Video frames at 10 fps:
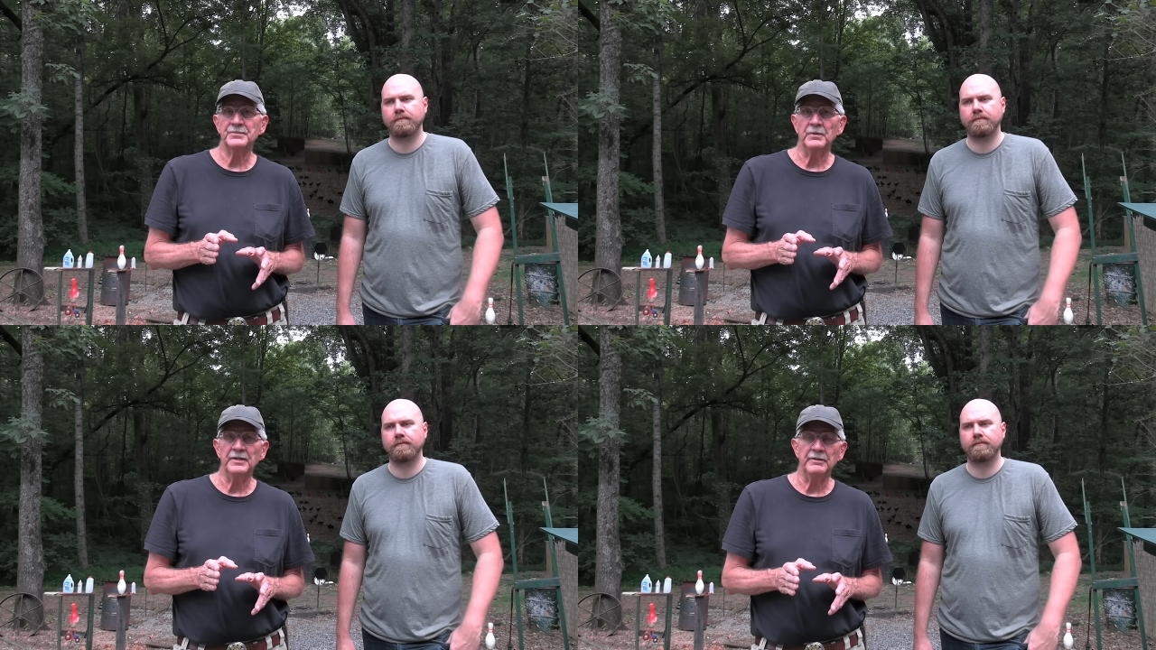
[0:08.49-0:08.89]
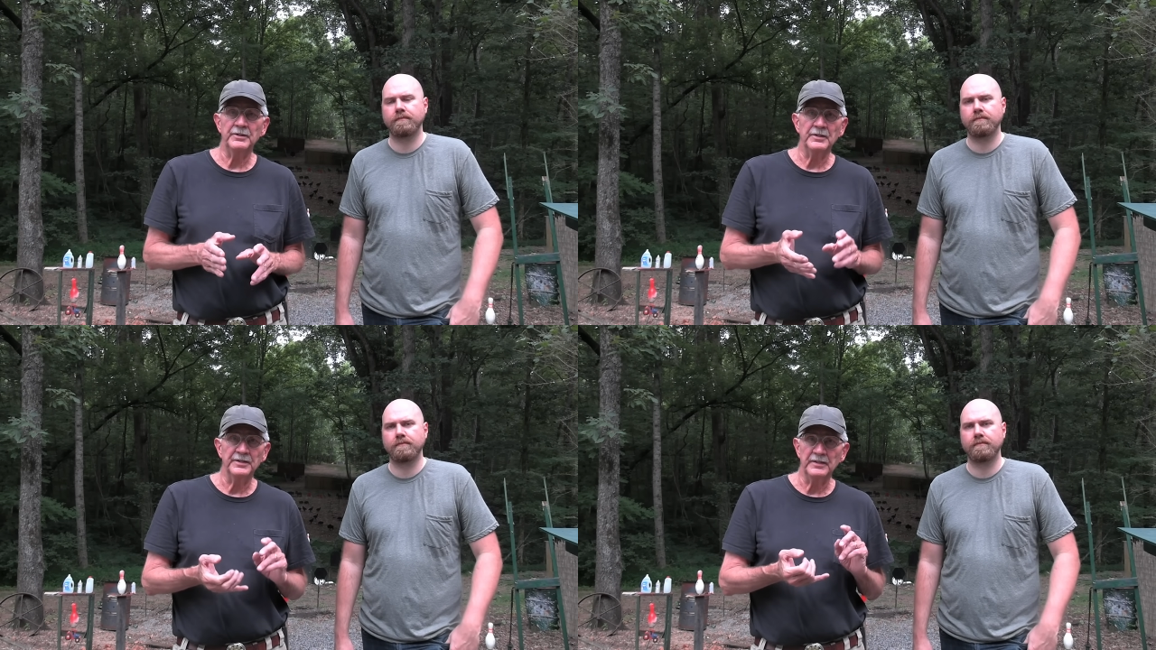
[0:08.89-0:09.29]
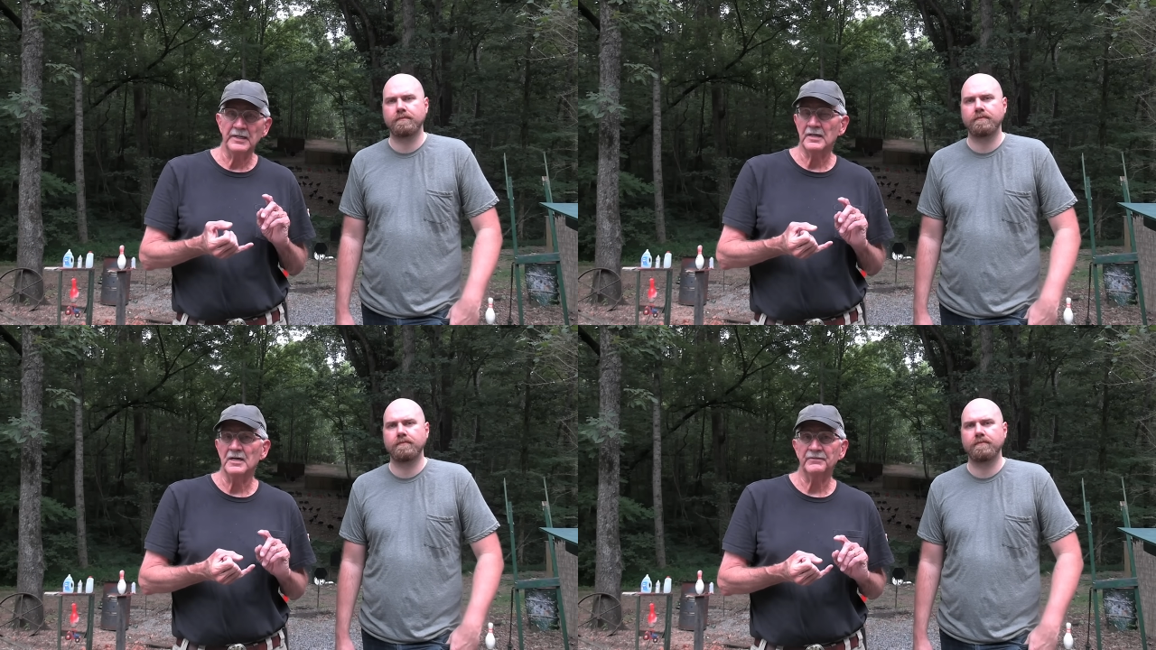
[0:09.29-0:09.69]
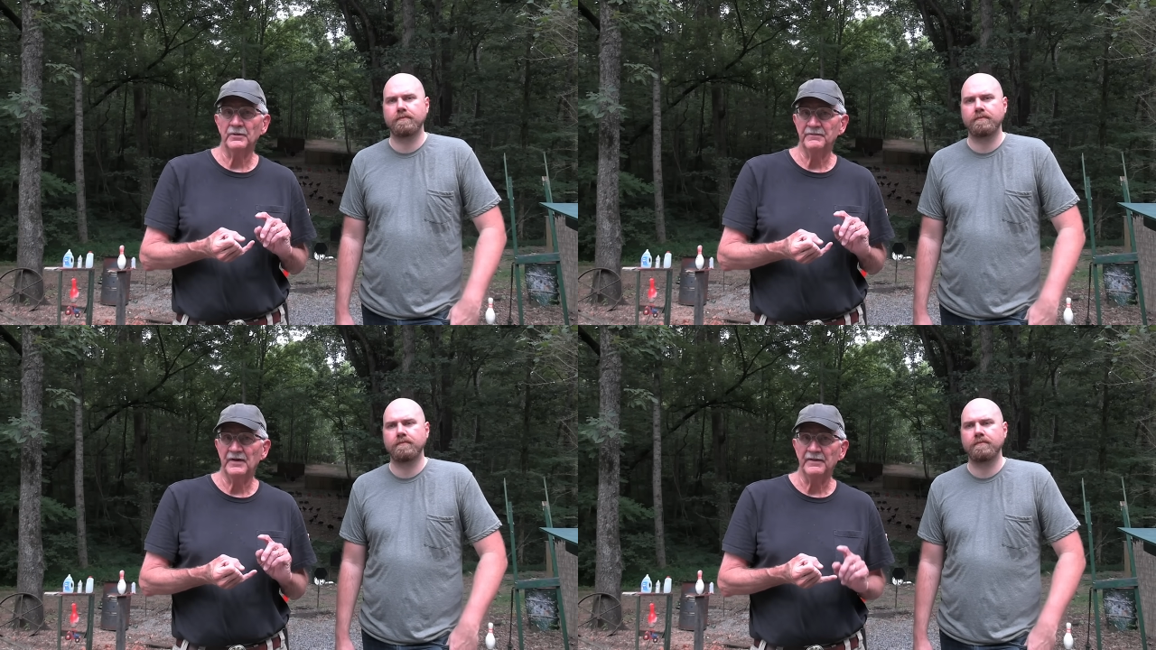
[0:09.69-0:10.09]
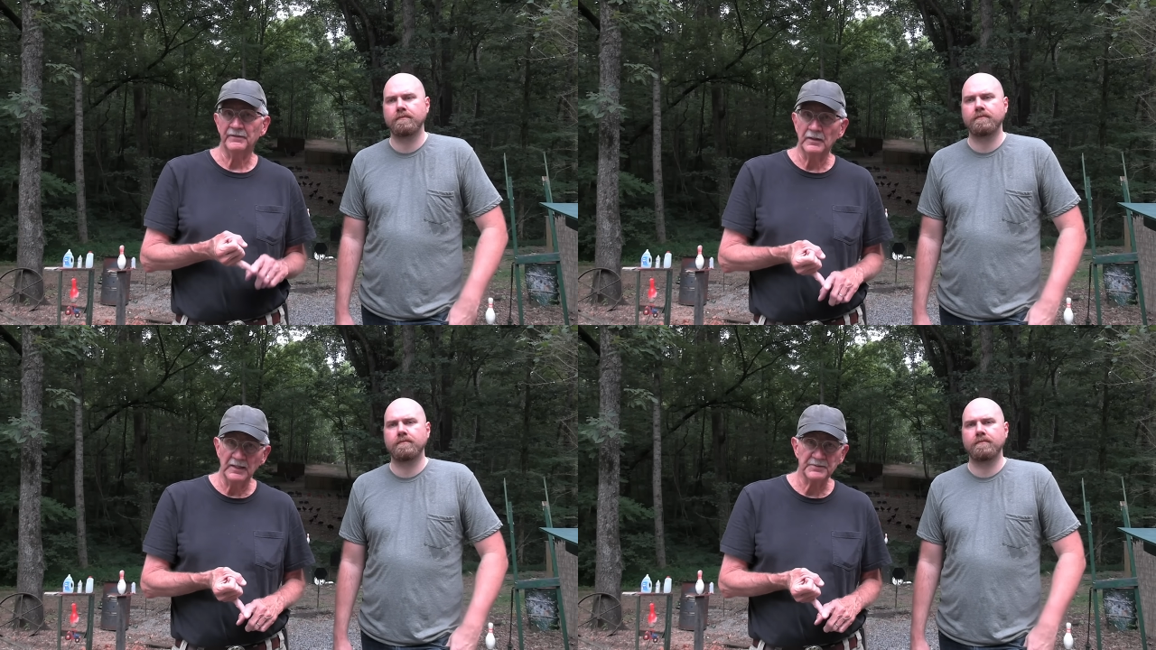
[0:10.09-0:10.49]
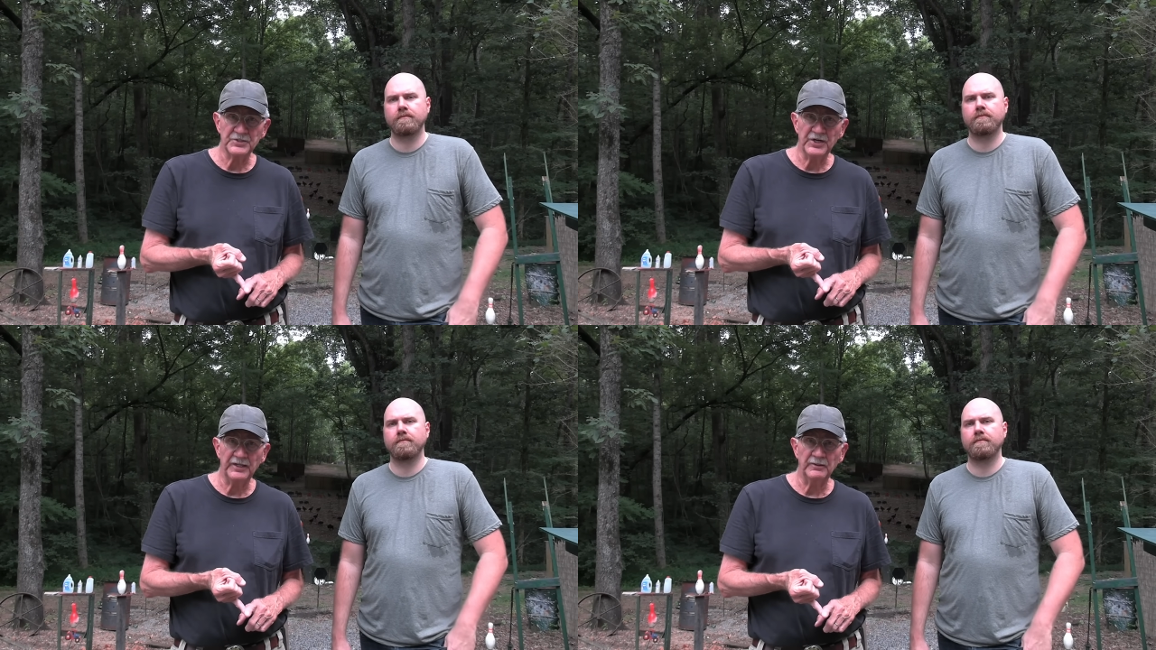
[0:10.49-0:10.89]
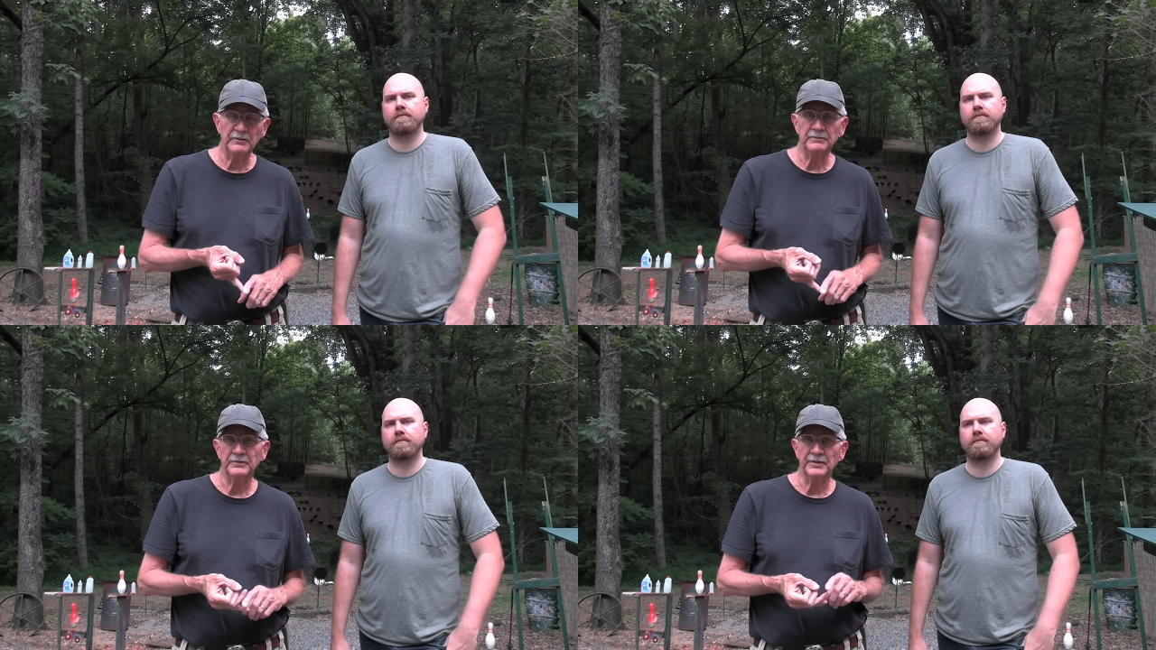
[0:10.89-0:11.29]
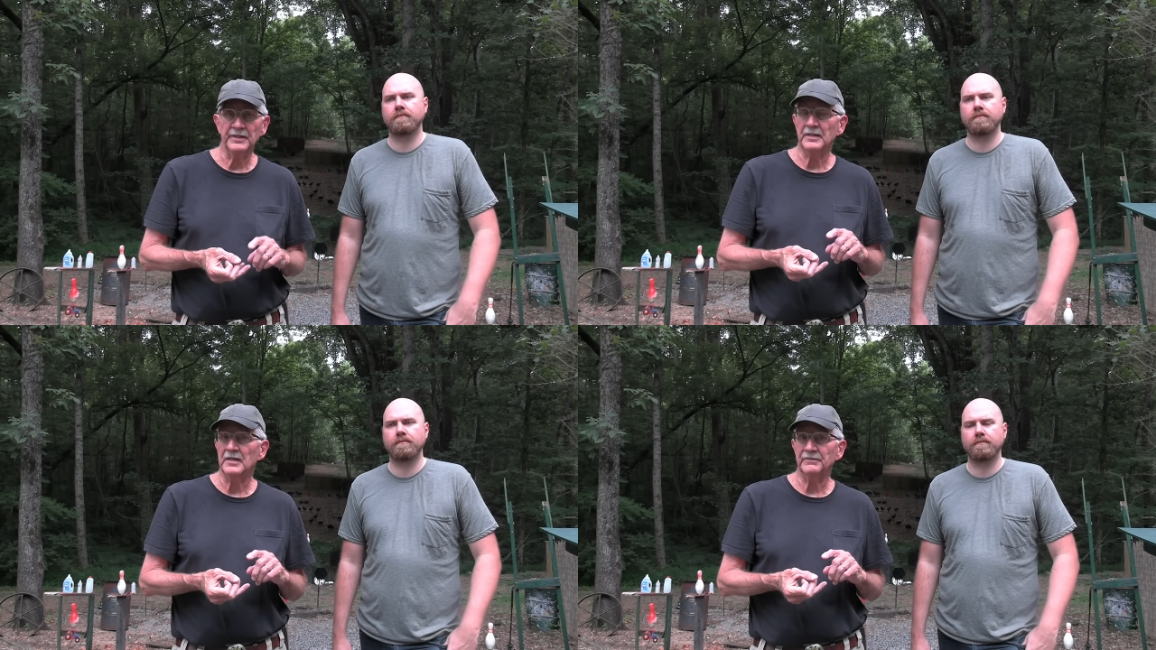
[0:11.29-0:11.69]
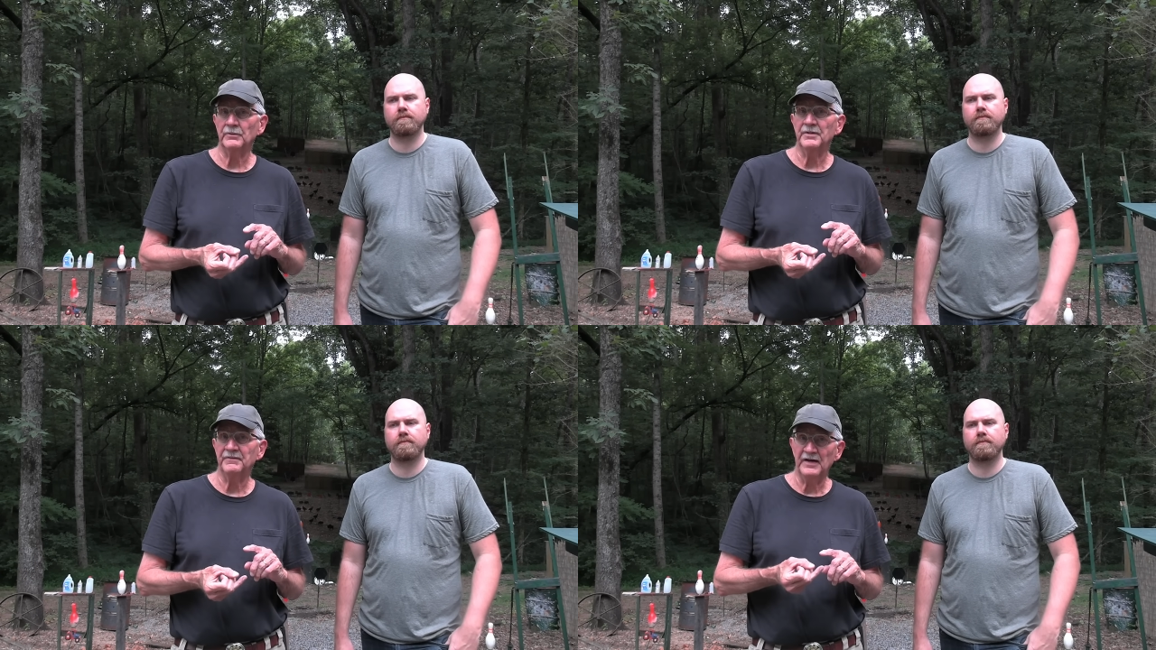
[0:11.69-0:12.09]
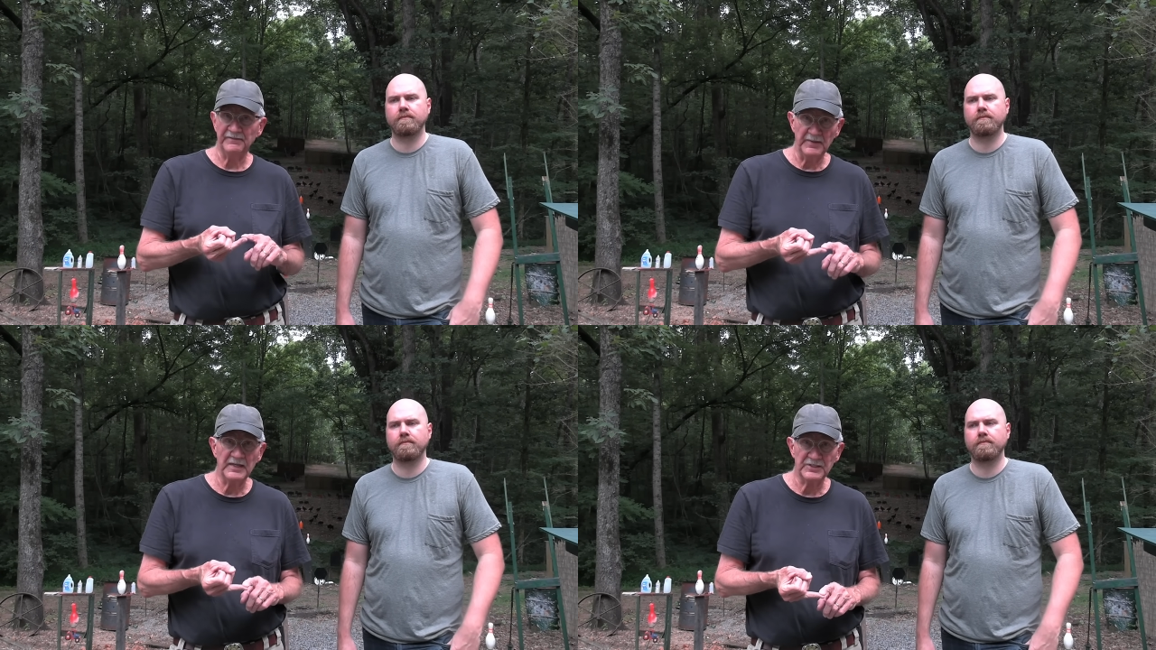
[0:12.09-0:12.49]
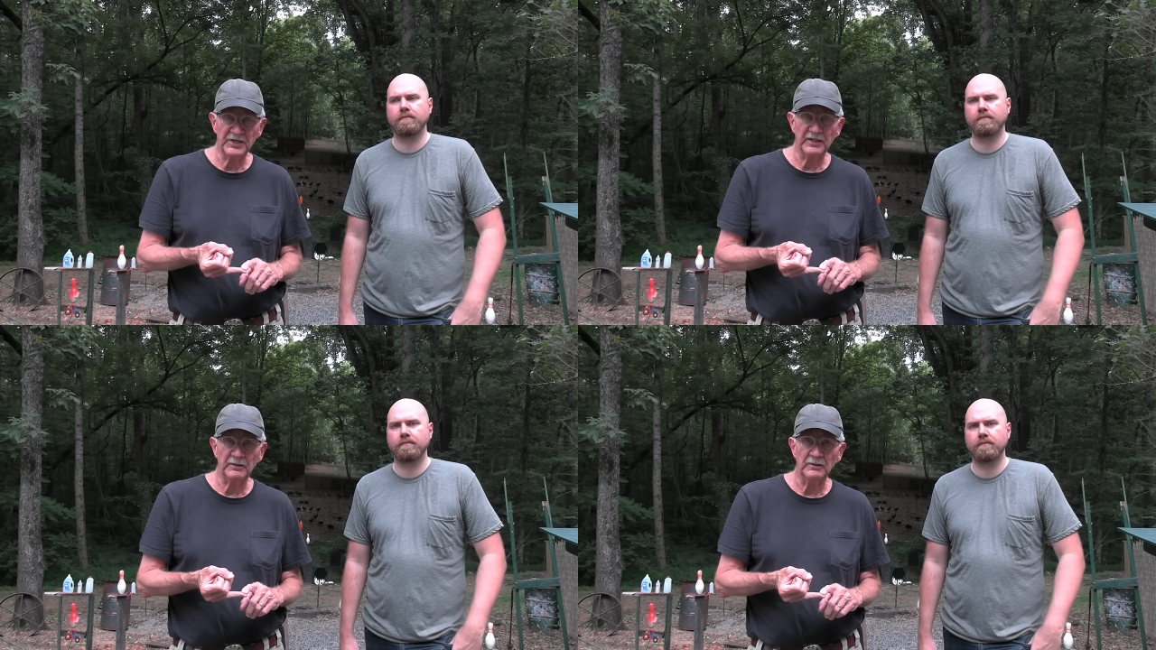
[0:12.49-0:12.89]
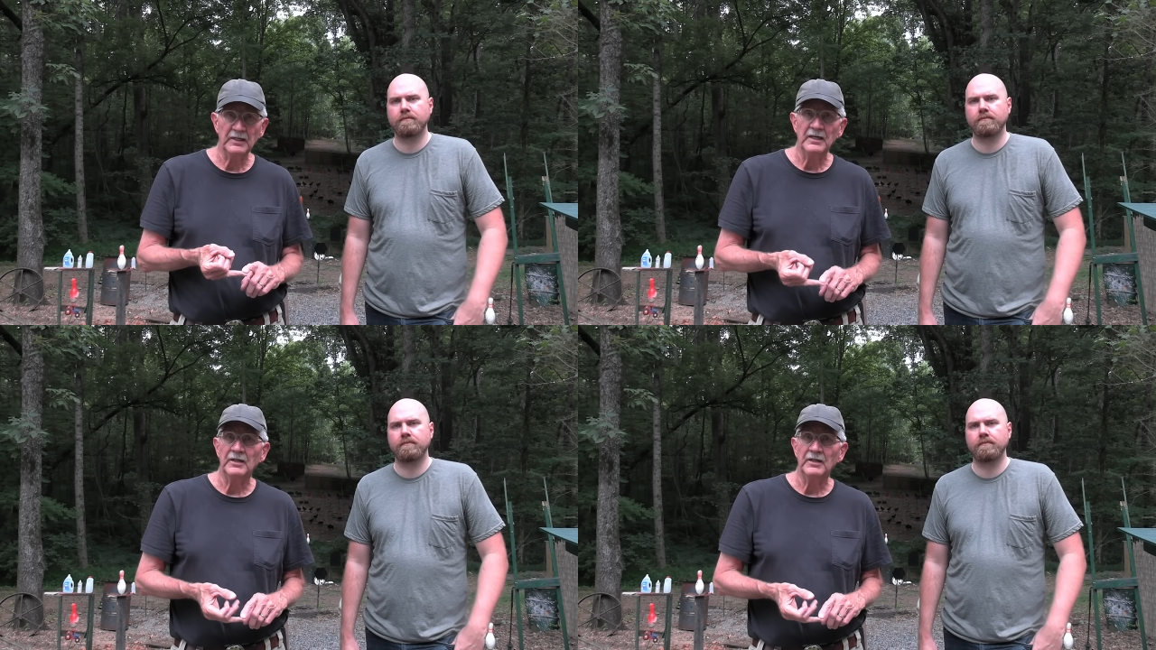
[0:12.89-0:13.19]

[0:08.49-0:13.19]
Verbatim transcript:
Speaker 1: whether you're on the Hickok 45 Clips channel or the Hickok 45 main channel